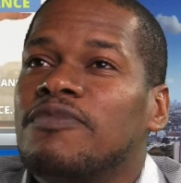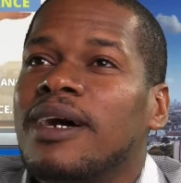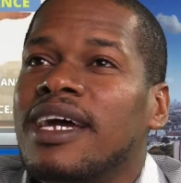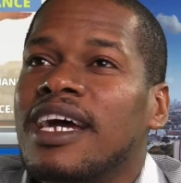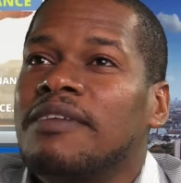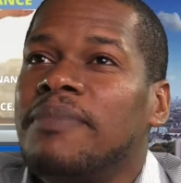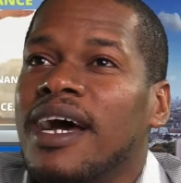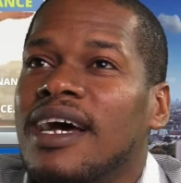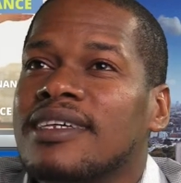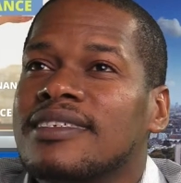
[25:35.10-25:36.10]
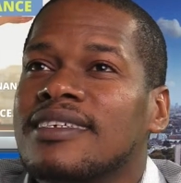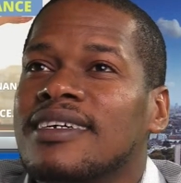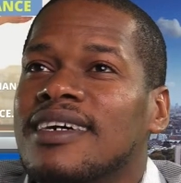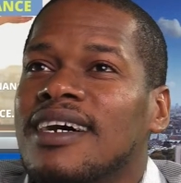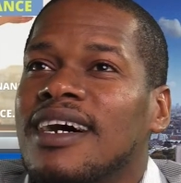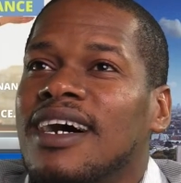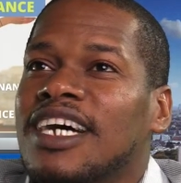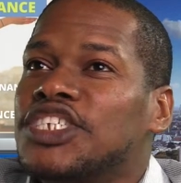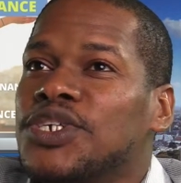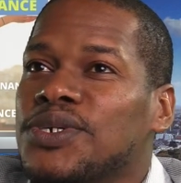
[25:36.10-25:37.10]
of mine had passed
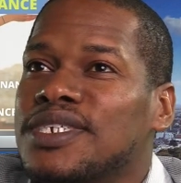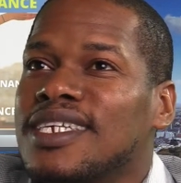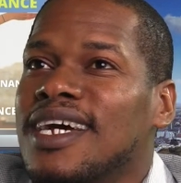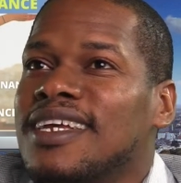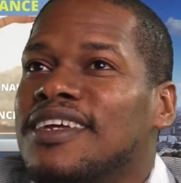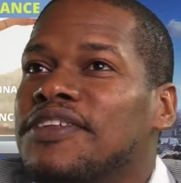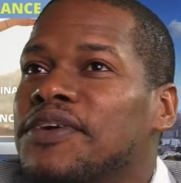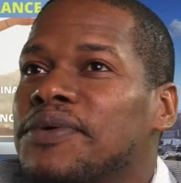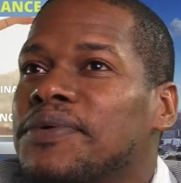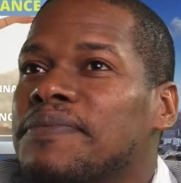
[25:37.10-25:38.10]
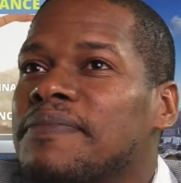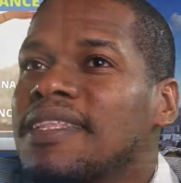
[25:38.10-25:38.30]
at church, and I didn't know